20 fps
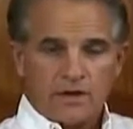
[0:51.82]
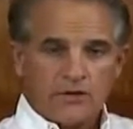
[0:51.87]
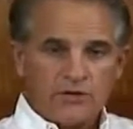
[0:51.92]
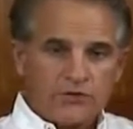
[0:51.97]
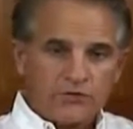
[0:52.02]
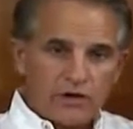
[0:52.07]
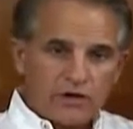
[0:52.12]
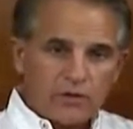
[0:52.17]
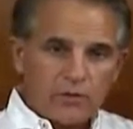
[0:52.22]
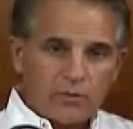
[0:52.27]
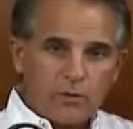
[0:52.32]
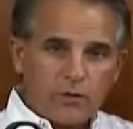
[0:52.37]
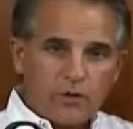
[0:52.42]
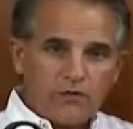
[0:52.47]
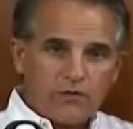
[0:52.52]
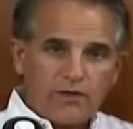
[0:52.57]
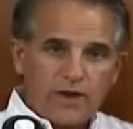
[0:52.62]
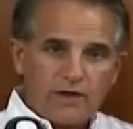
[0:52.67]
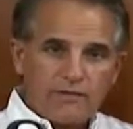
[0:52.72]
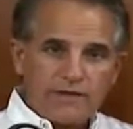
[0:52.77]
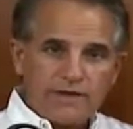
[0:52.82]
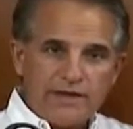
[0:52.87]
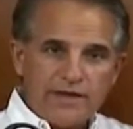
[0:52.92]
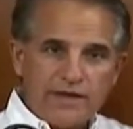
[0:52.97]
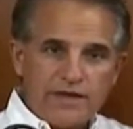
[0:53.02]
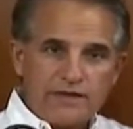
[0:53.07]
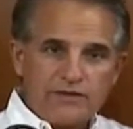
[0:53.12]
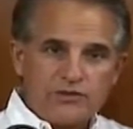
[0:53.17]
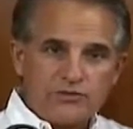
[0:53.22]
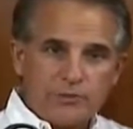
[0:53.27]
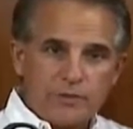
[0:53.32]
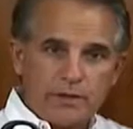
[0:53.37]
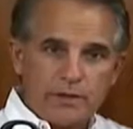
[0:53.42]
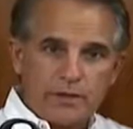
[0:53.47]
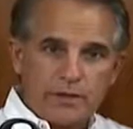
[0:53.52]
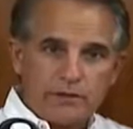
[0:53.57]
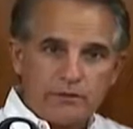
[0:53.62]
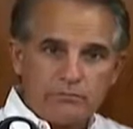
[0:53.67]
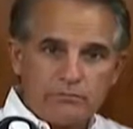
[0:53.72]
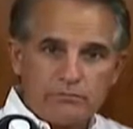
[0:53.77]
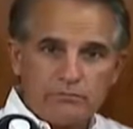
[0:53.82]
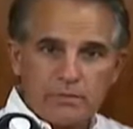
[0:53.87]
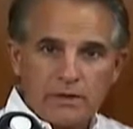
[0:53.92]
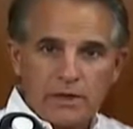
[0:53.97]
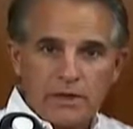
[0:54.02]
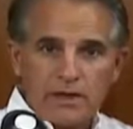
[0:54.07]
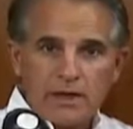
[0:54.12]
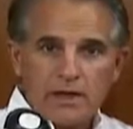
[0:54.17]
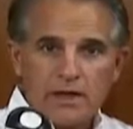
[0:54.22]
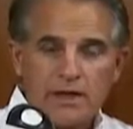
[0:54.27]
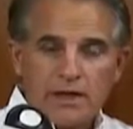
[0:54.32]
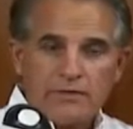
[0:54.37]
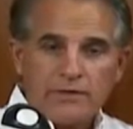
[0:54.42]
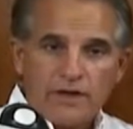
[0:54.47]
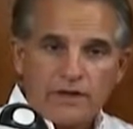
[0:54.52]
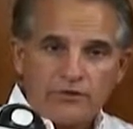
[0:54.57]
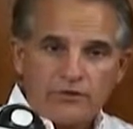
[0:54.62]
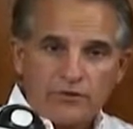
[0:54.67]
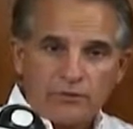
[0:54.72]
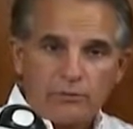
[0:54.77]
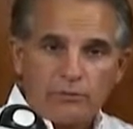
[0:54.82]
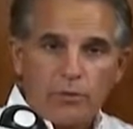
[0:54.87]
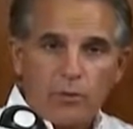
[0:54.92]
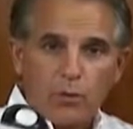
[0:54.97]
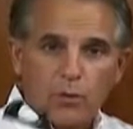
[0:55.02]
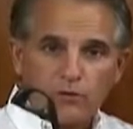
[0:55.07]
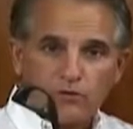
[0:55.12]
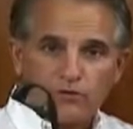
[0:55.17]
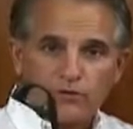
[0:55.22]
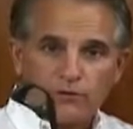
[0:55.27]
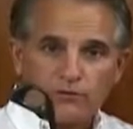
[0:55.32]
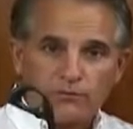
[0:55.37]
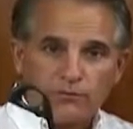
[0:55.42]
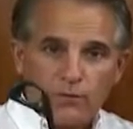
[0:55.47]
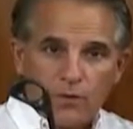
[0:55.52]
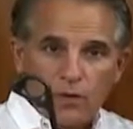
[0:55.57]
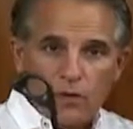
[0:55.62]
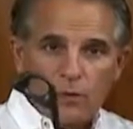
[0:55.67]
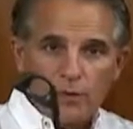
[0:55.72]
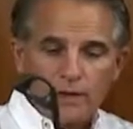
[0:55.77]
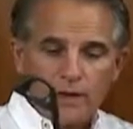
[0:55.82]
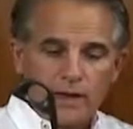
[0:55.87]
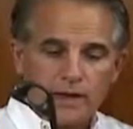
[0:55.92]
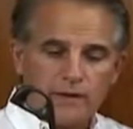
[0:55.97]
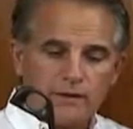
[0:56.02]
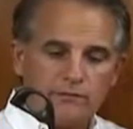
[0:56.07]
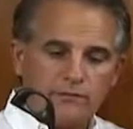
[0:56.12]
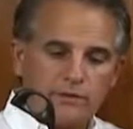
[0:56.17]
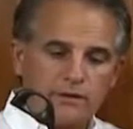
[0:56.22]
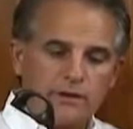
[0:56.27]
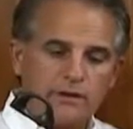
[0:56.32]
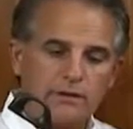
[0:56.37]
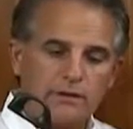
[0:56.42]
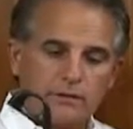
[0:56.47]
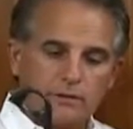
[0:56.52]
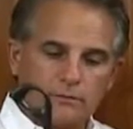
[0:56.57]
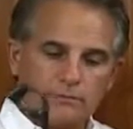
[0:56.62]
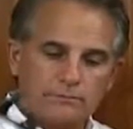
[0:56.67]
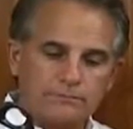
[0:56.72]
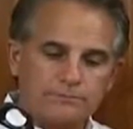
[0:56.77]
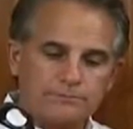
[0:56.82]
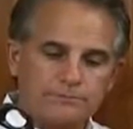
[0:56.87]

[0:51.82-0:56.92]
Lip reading: Centerboards have a hinge pin that supports the forward end of the keel.